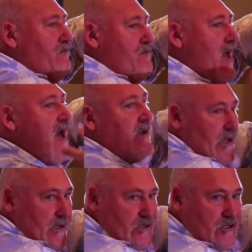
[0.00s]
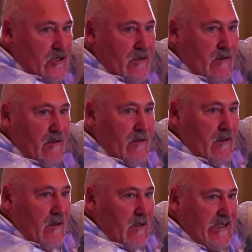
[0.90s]
manage,
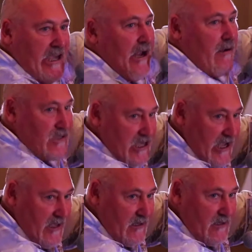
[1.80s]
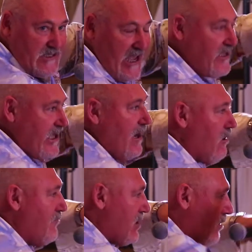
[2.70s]
caretake, take care of